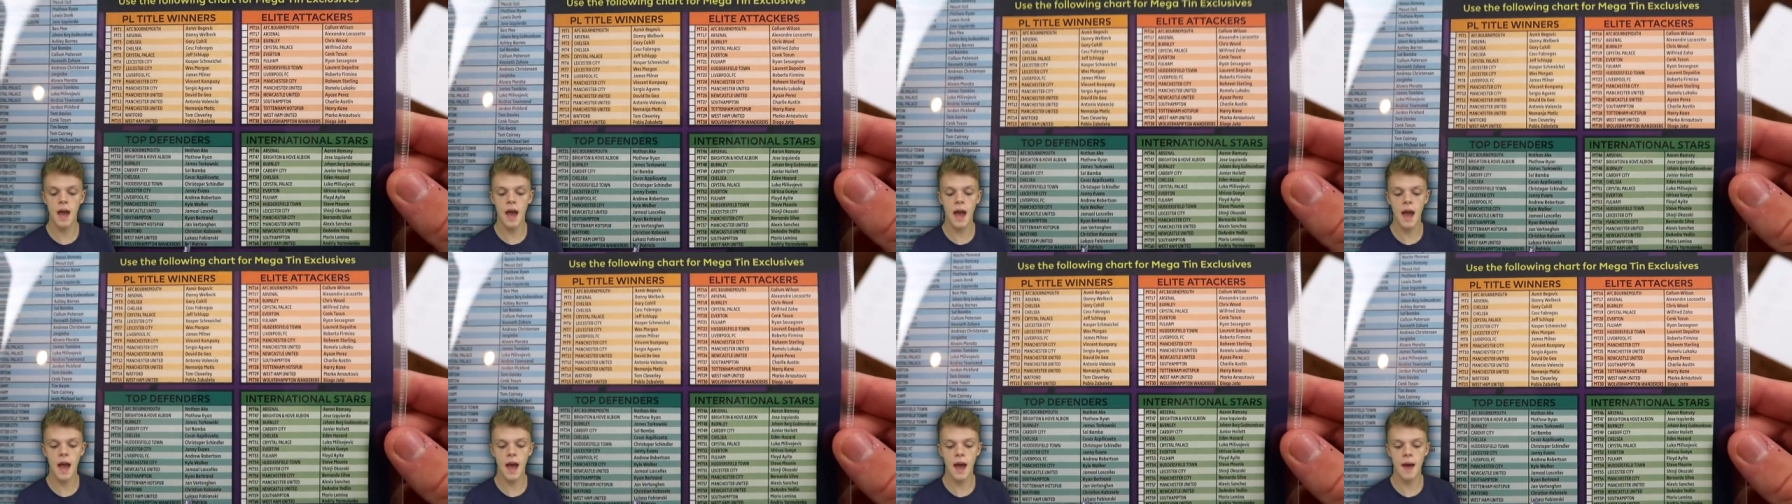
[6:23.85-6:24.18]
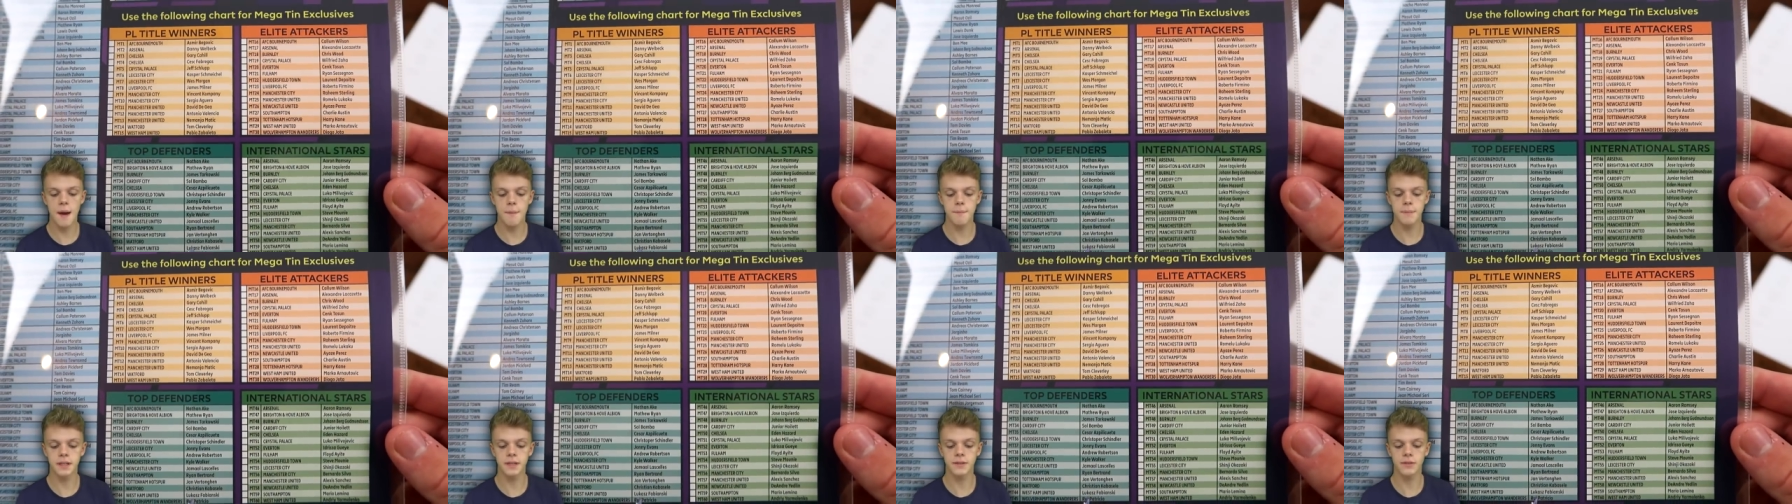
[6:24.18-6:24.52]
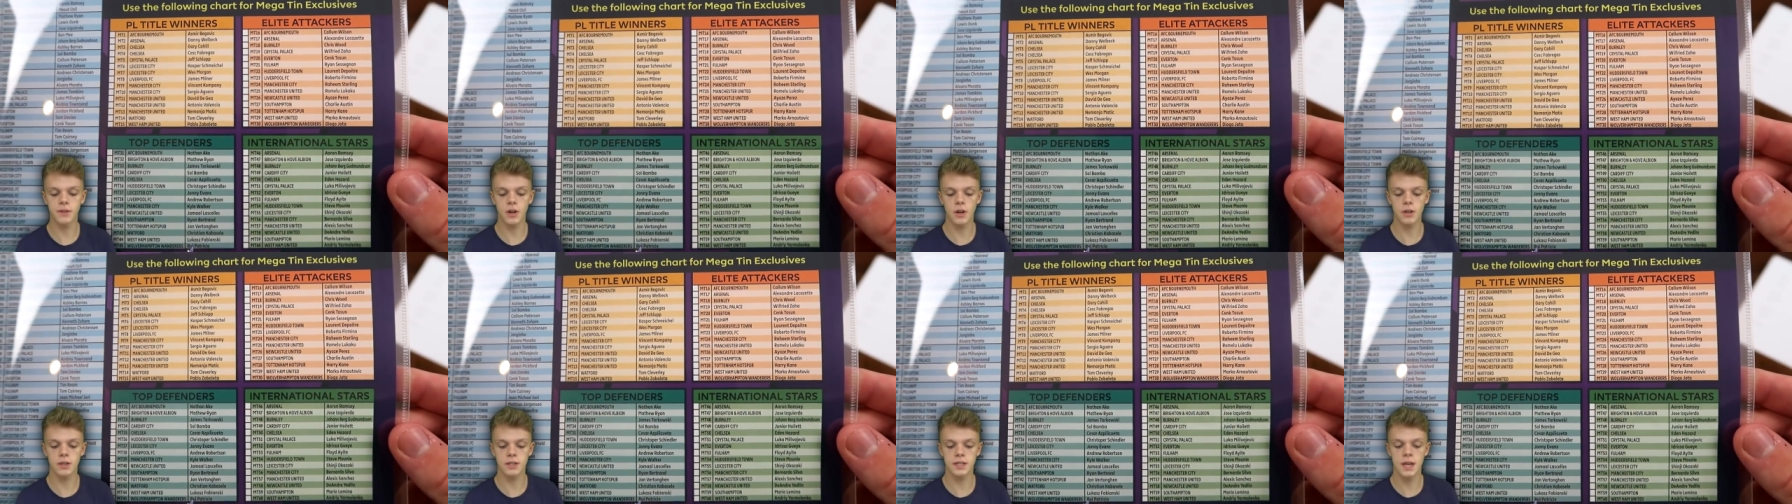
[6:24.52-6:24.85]
Um, but you've
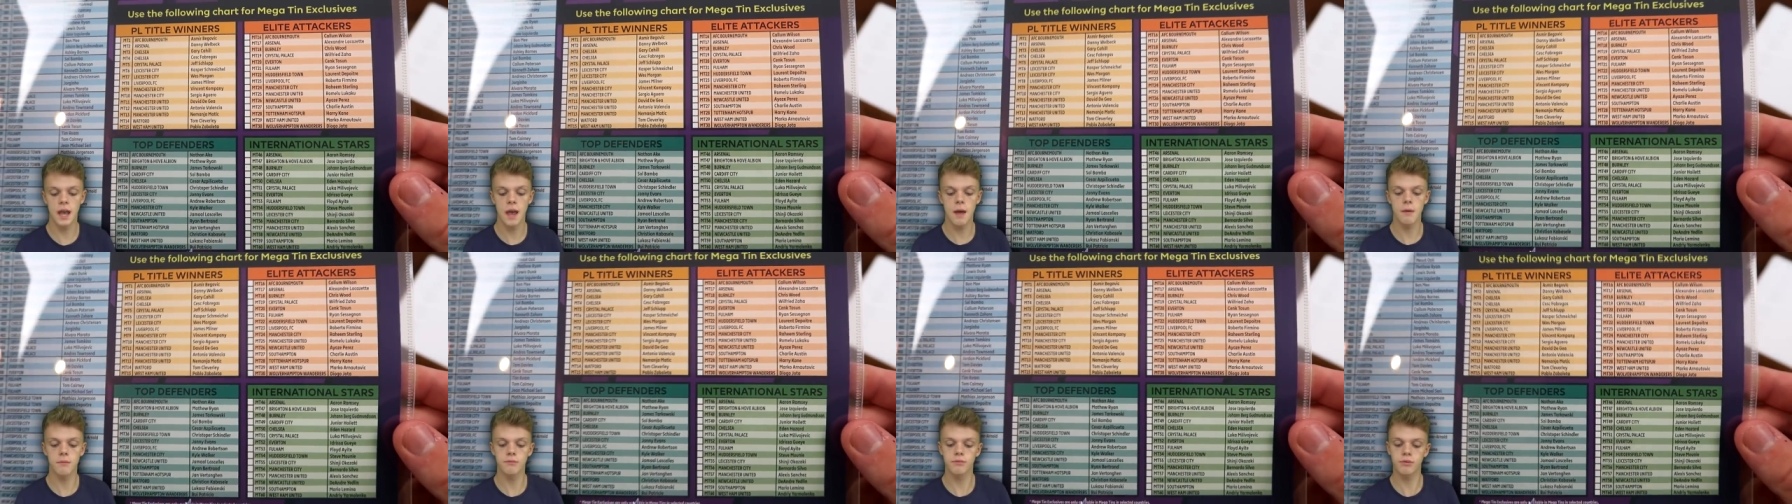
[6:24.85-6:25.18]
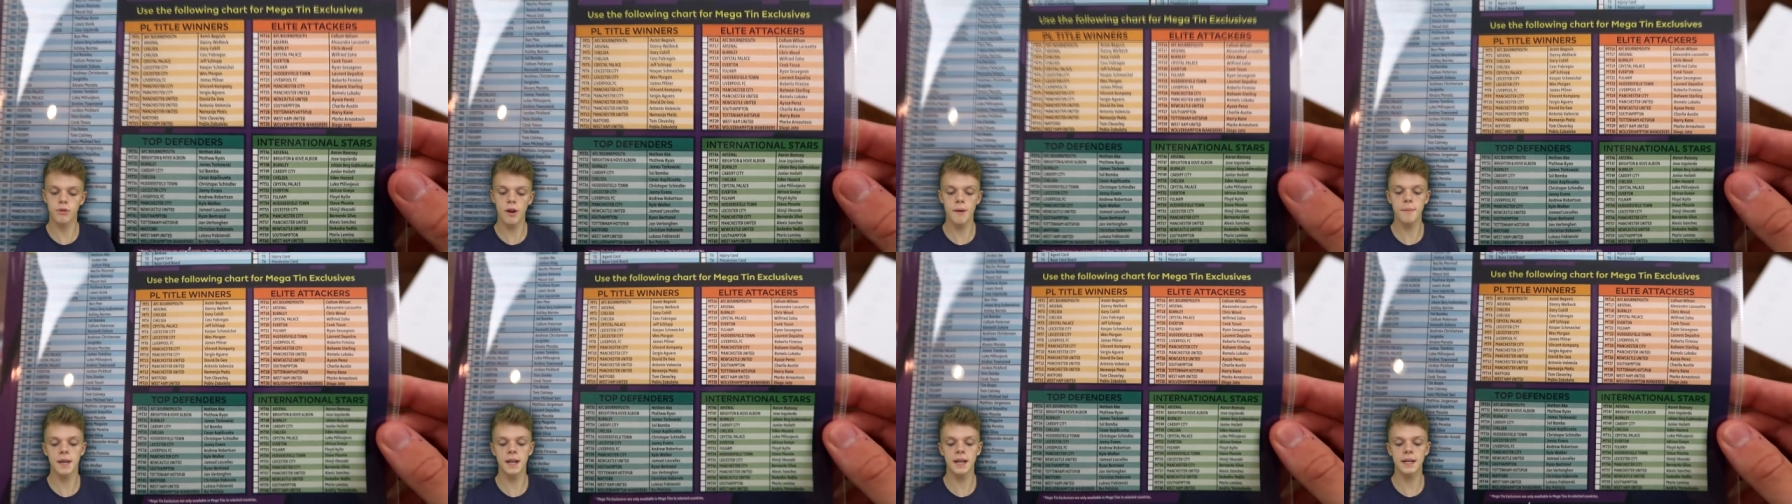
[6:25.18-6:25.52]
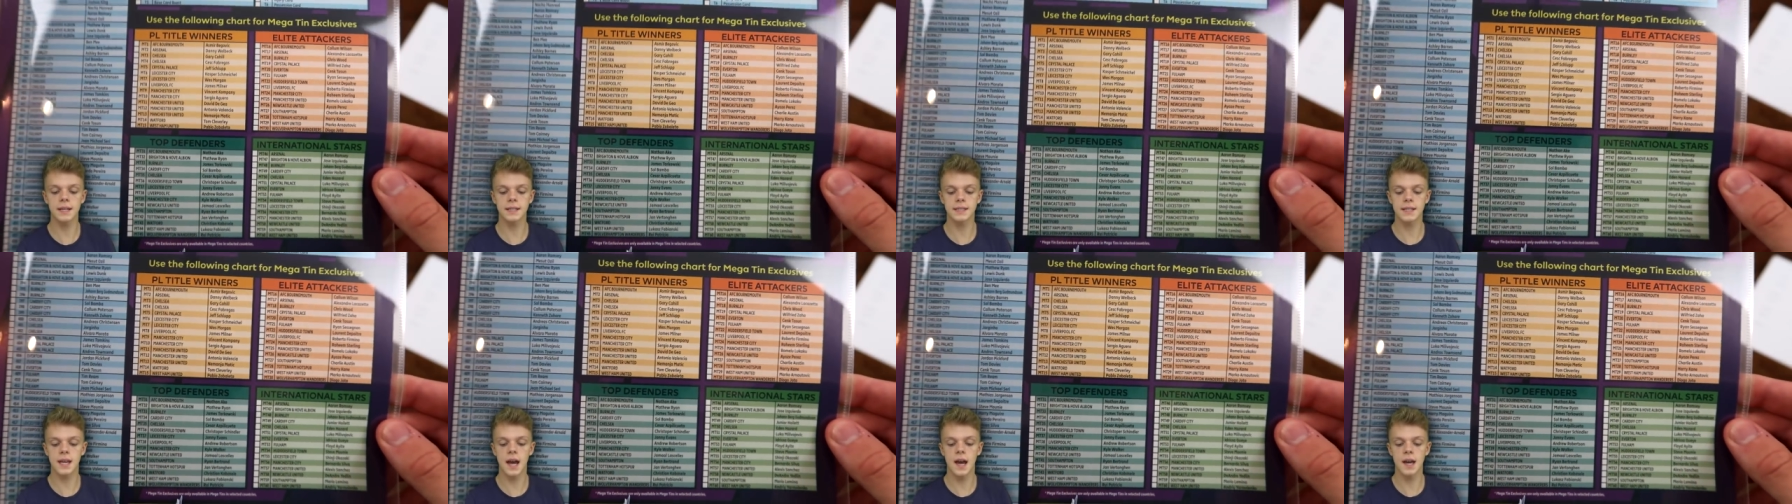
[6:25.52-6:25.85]
got Premier
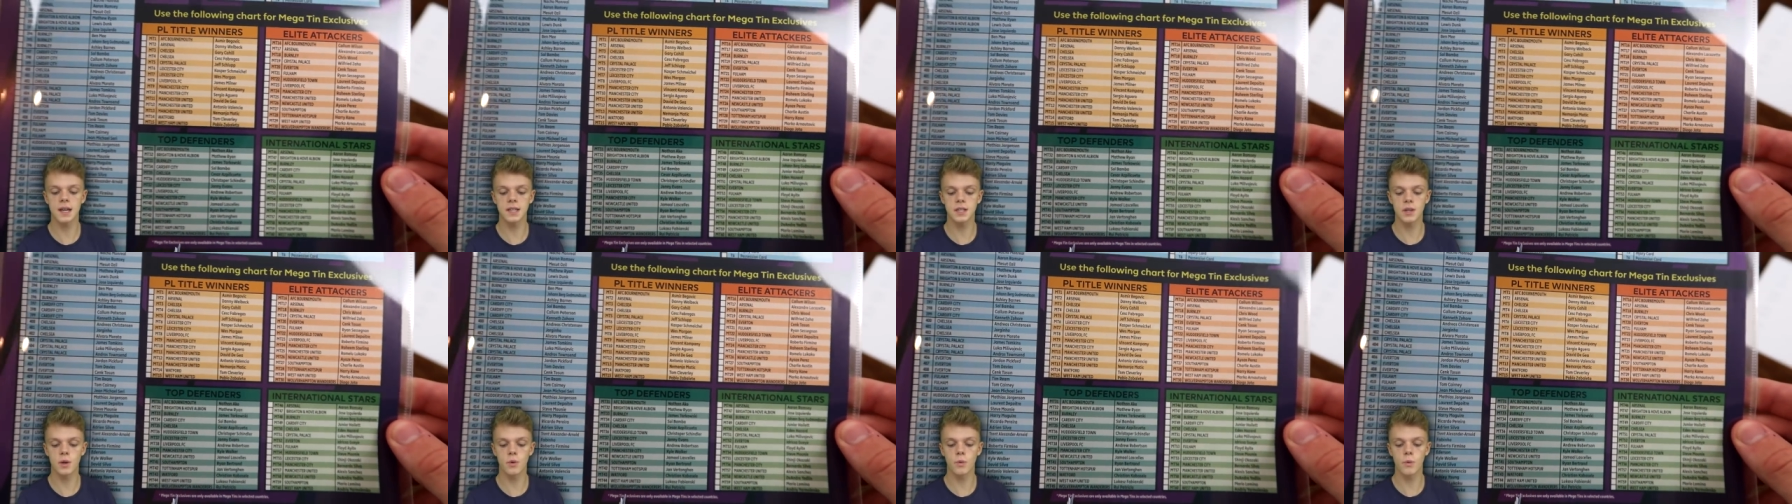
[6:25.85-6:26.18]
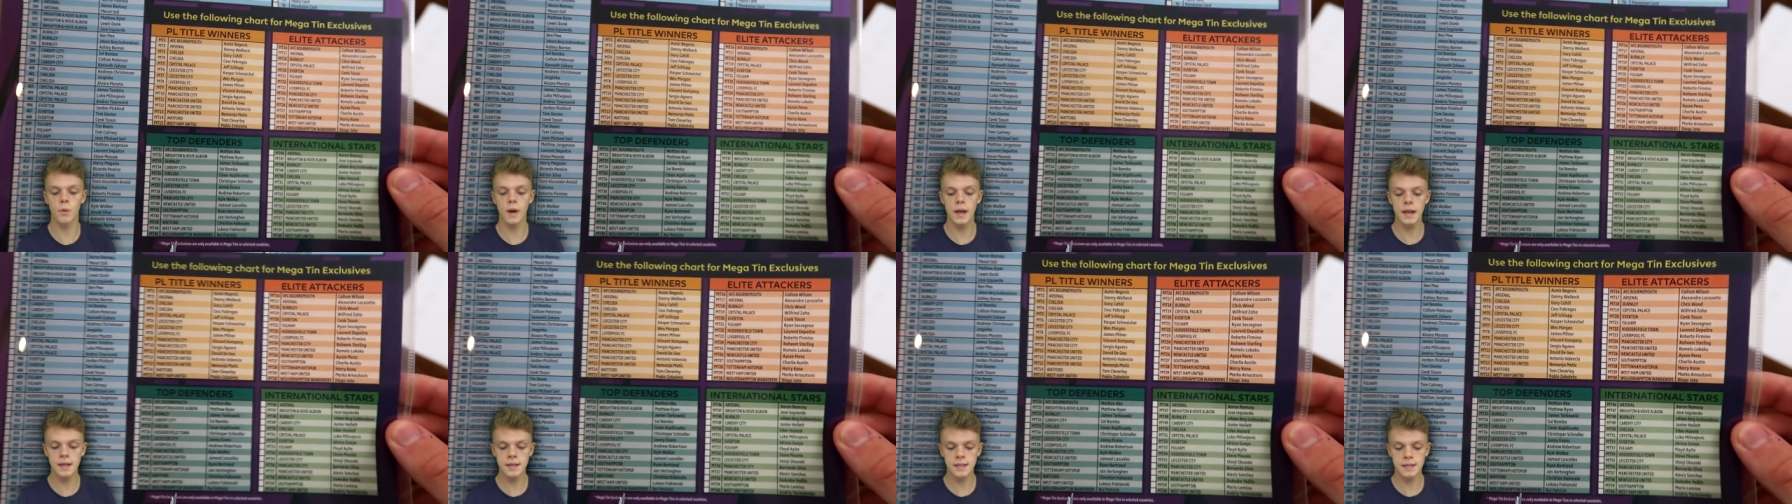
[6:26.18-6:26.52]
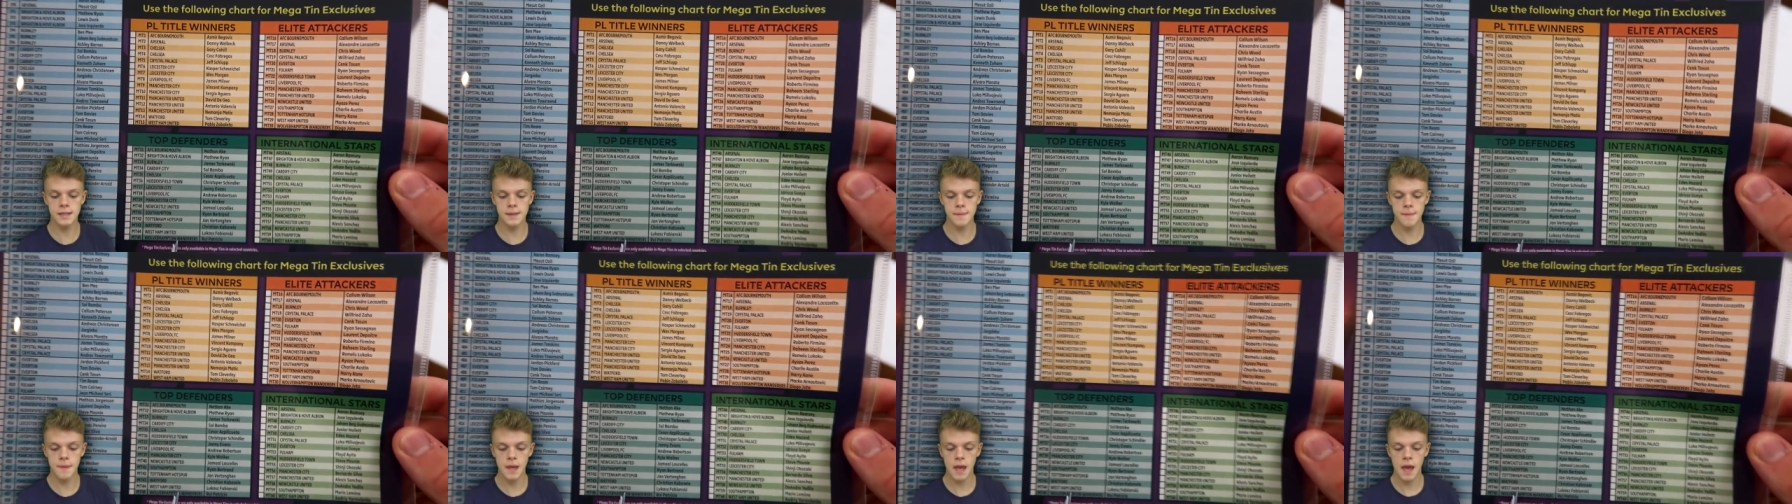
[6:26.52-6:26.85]
League title
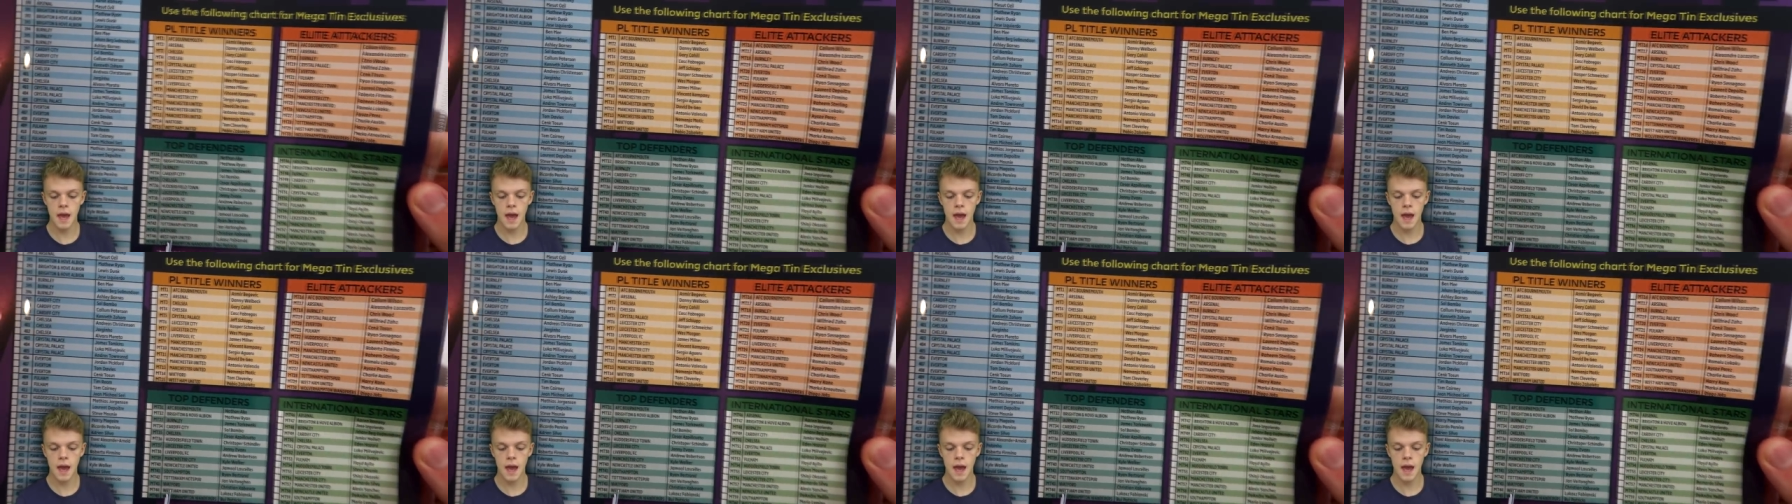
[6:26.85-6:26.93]
winners,